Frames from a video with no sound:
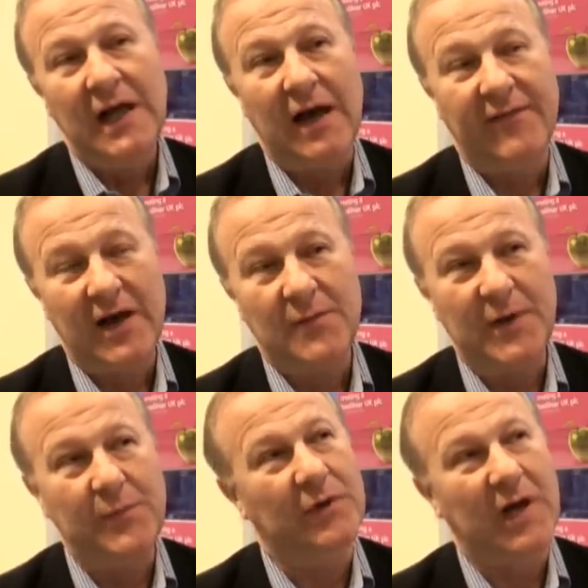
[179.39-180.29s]
I've had
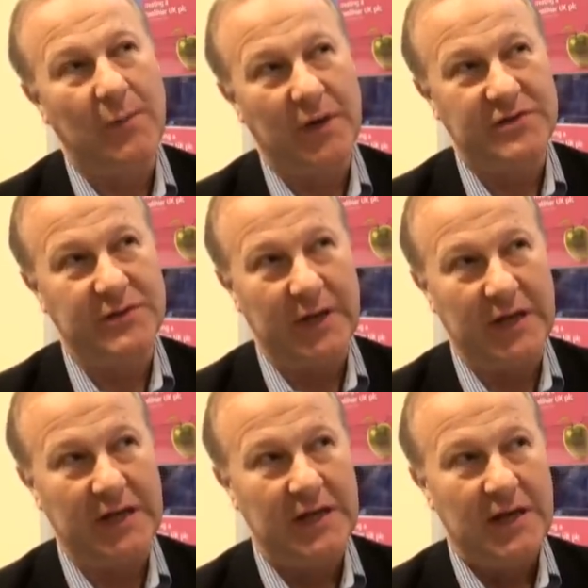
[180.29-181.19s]
people come up to
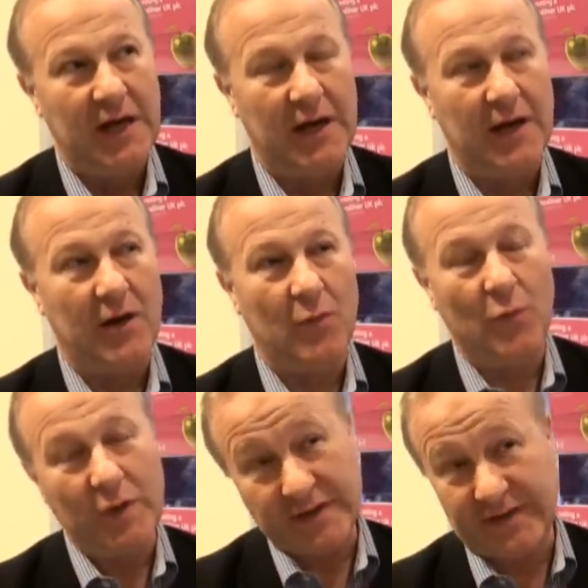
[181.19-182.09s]
me,
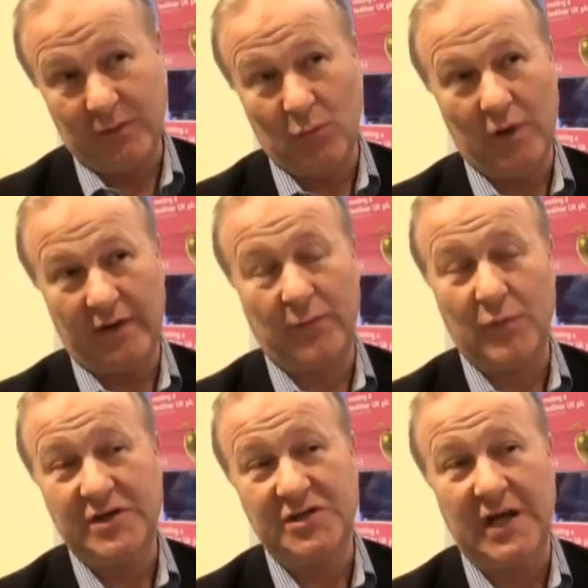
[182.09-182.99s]
we did some work for British